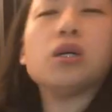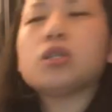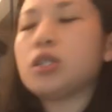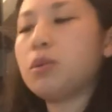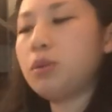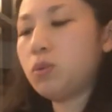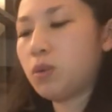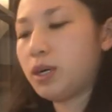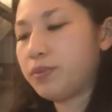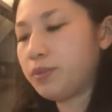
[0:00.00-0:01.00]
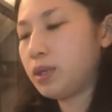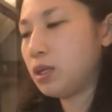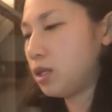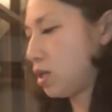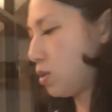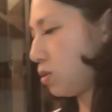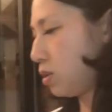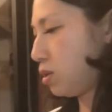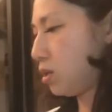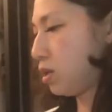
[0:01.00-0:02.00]
or should I put one? No,
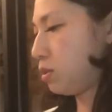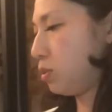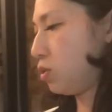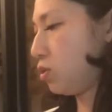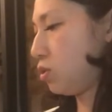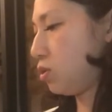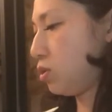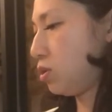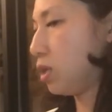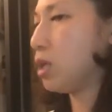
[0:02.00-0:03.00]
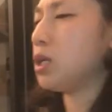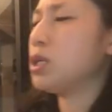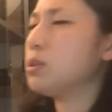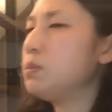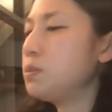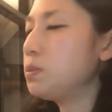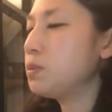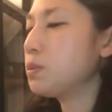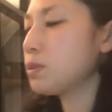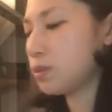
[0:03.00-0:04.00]
let's put
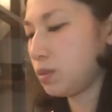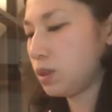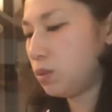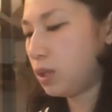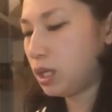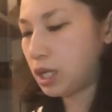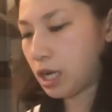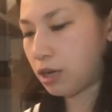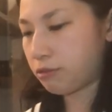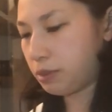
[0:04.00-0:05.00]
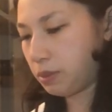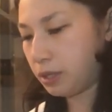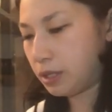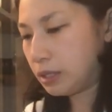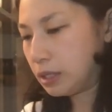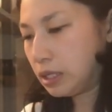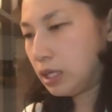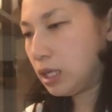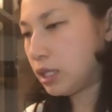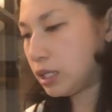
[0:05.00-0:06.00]
um, one and a half maybe
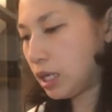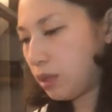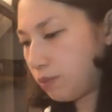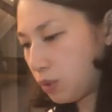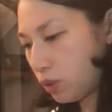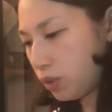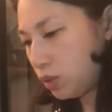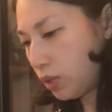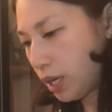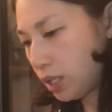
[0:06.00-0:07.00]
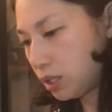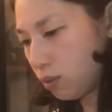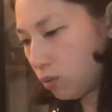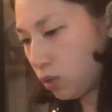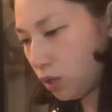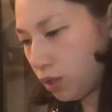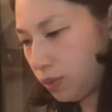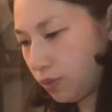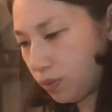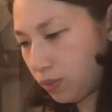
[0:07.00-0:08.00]
because I'm going to add some water